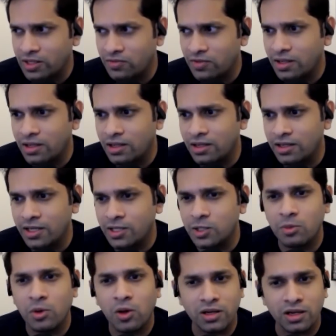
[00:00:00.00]
well. It's
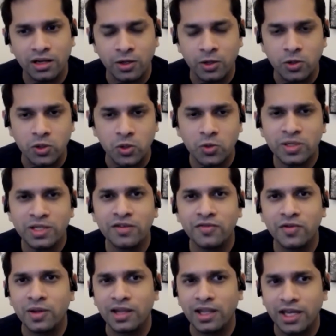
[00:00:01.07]
about, don't live
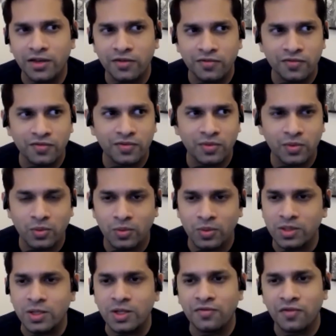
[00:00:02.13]
your life
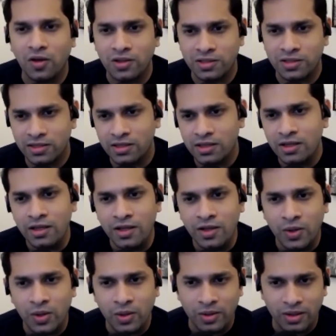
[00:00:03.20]
with defaults,
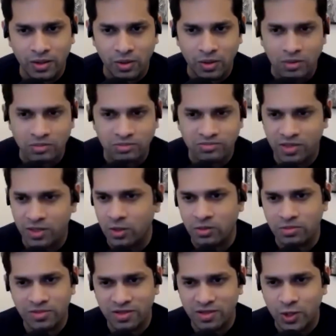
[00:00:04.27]
or
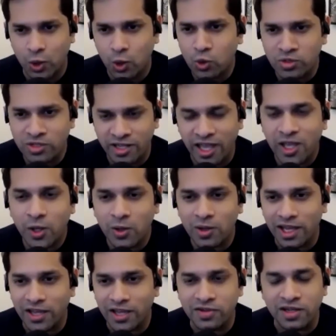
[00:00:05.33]
don't take your
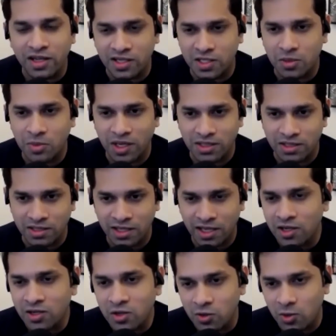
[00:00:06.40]
life and customize it. Take
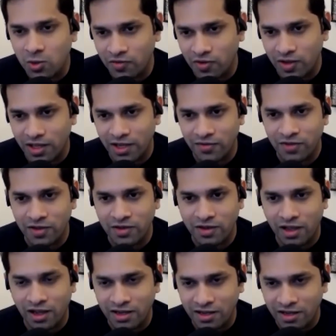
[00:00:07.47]
control of your life
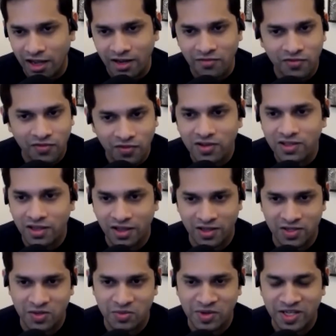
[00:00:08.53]
and further
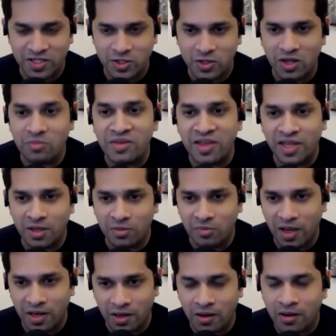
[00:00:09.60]
customize it and make it
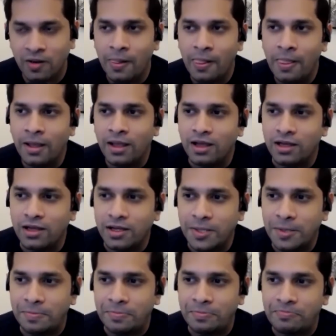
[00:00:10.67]
better.
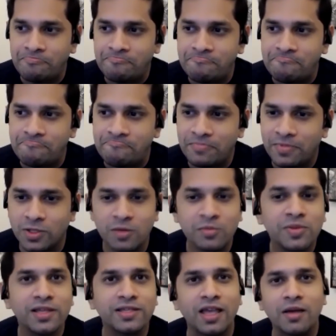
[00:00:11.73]
um,
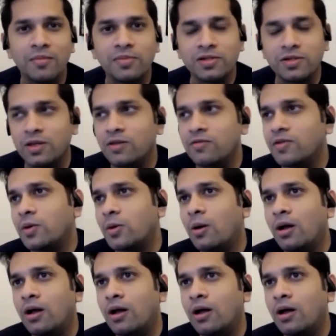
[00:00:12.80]
Simple example to give you,